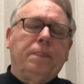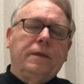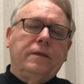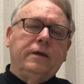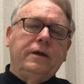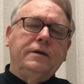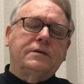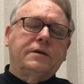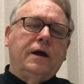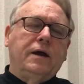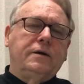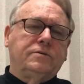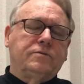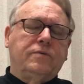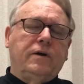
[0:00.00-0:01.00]
these
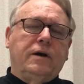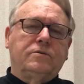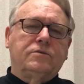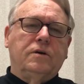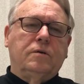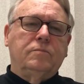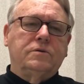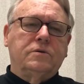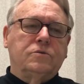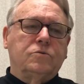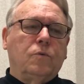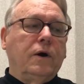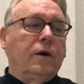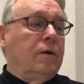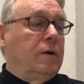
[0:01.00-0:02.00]
kinds of house numbers as
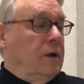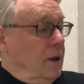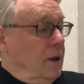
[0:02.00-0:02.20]
well,